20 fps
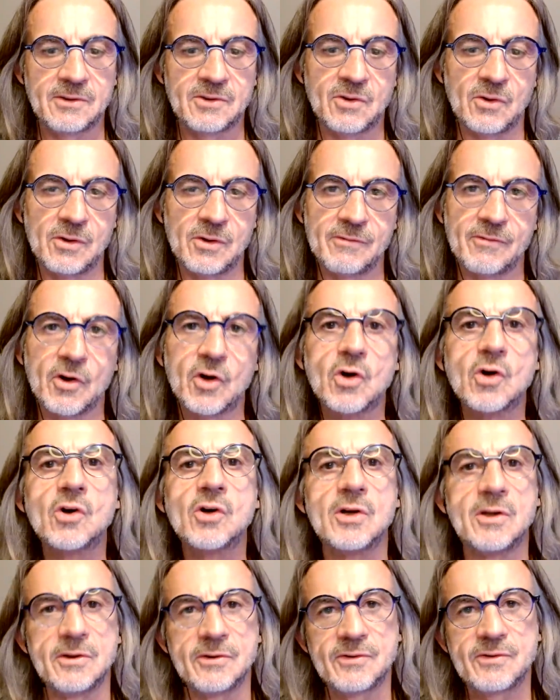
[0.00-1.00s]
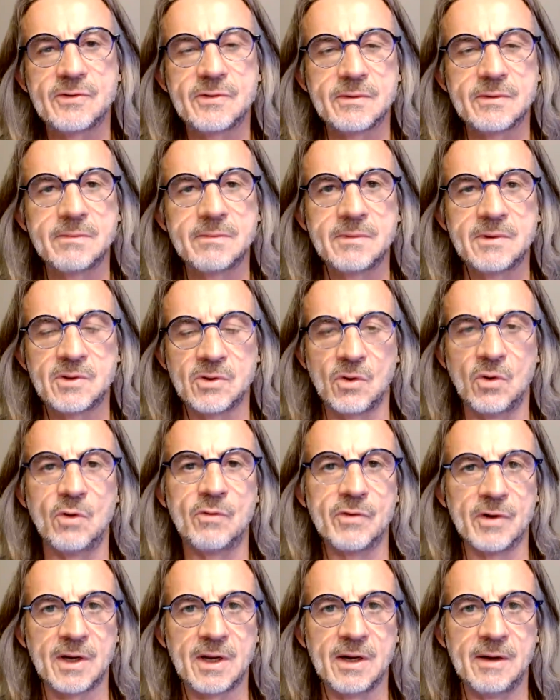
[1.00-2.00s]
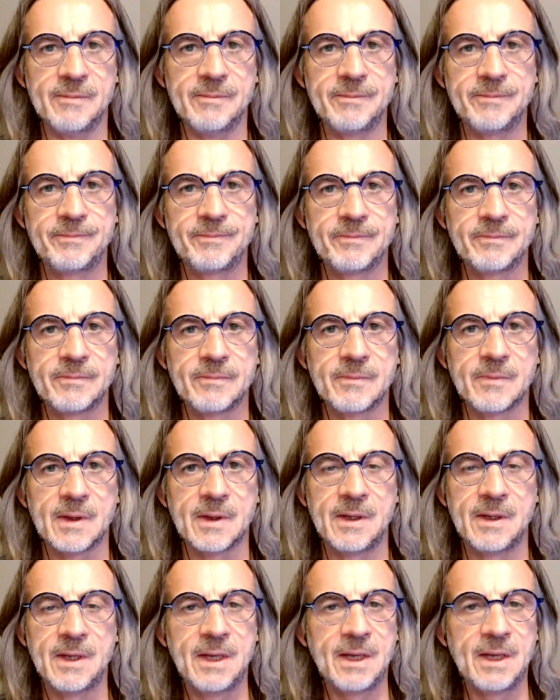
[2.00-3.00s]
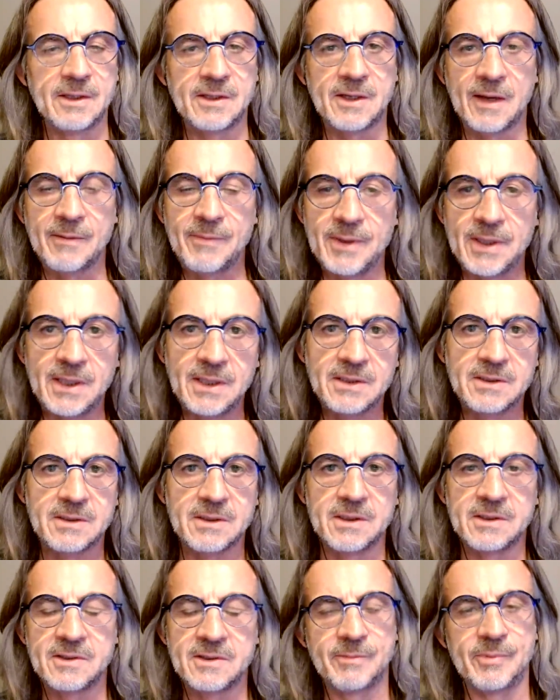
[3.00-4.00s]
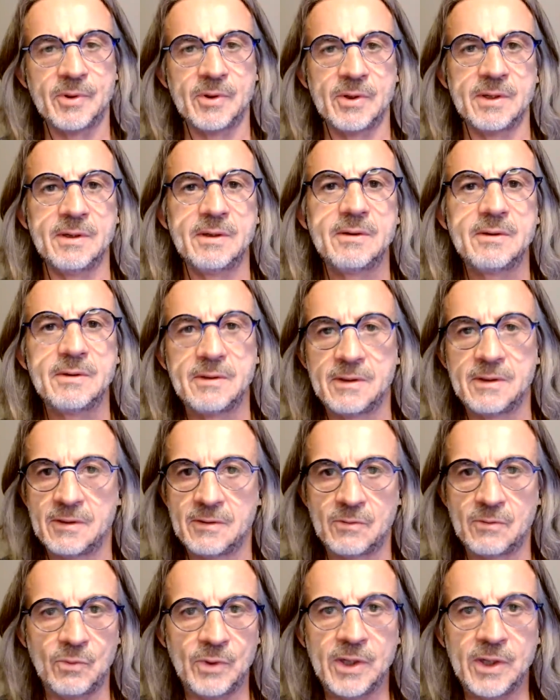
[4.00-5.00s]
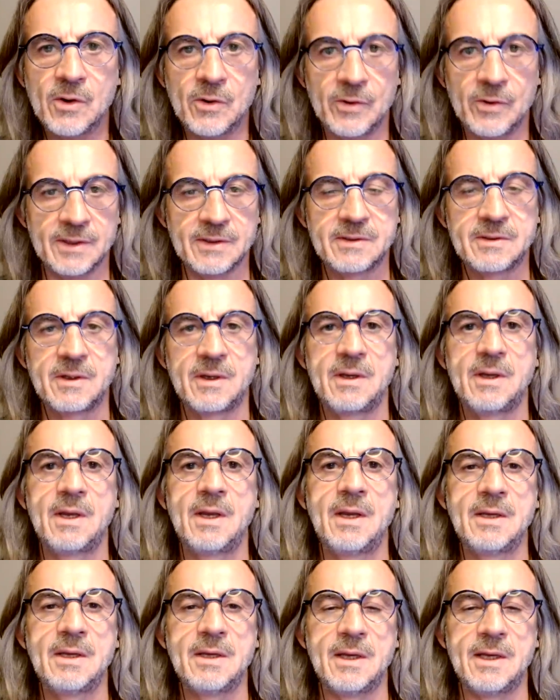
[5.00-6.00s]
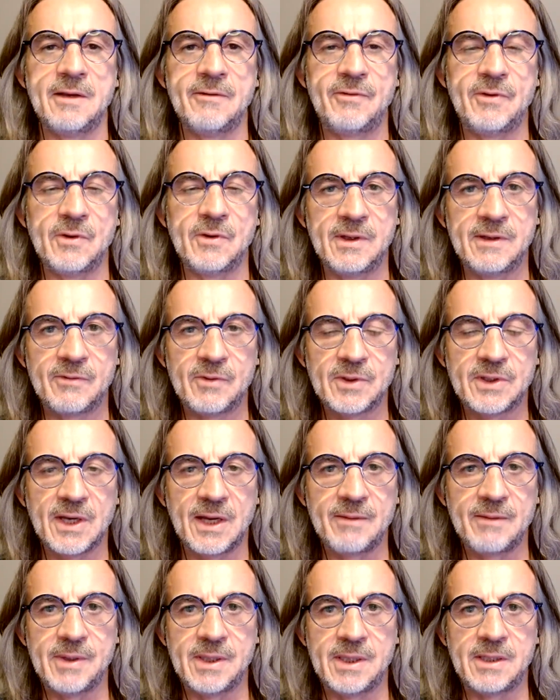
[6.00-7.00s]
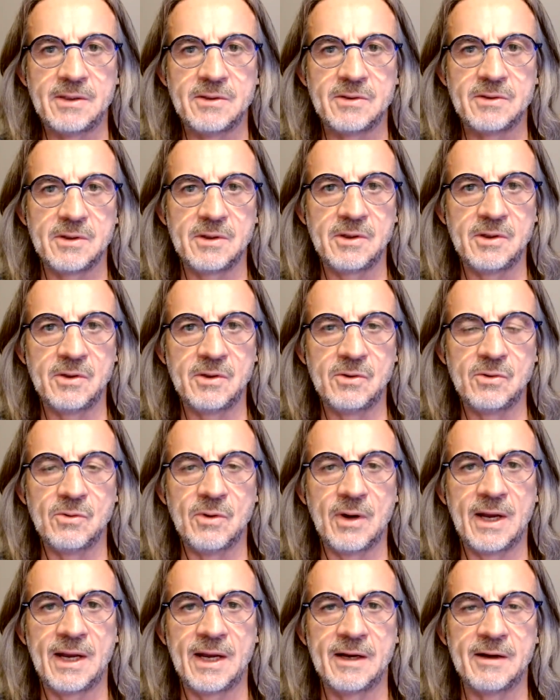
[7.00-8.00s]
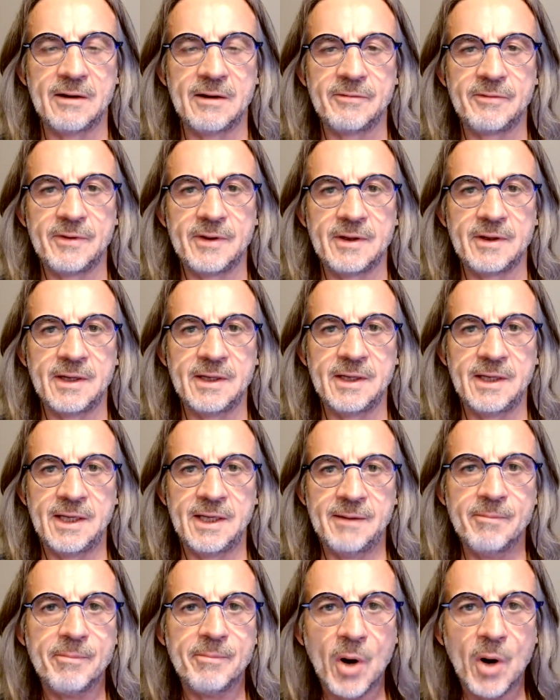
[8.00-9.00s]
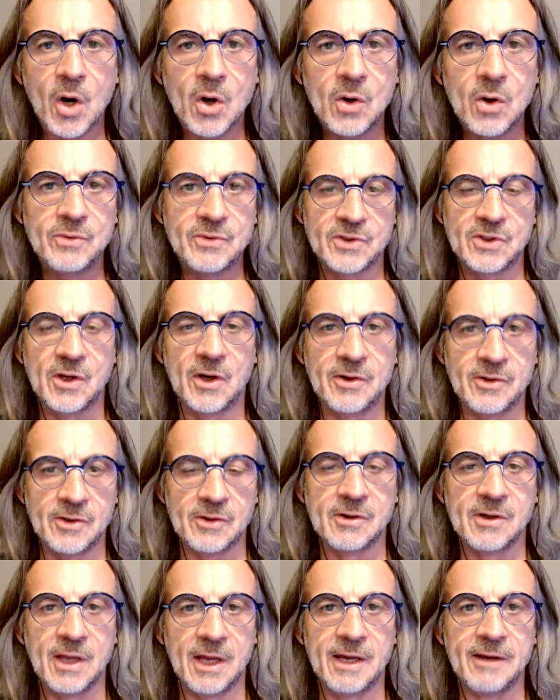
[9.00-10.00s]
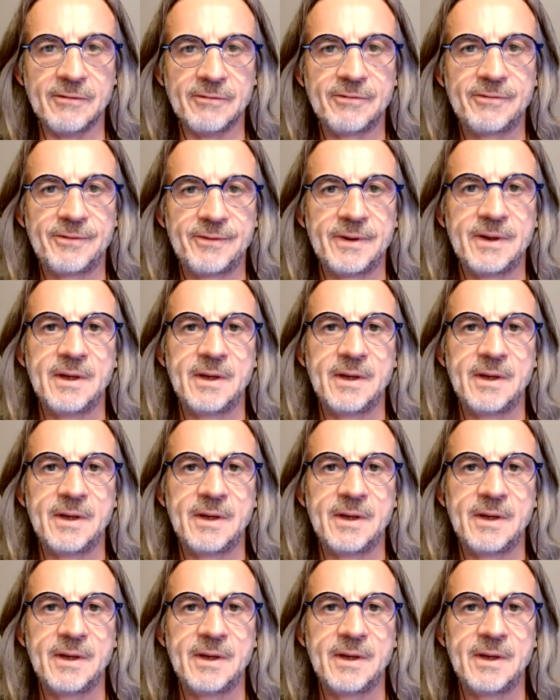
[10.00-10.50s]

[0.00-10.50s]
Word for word: sort of hurdles to overcome. Diabetes is a burden. We know this. If you live with diabetes, you have imposed on your life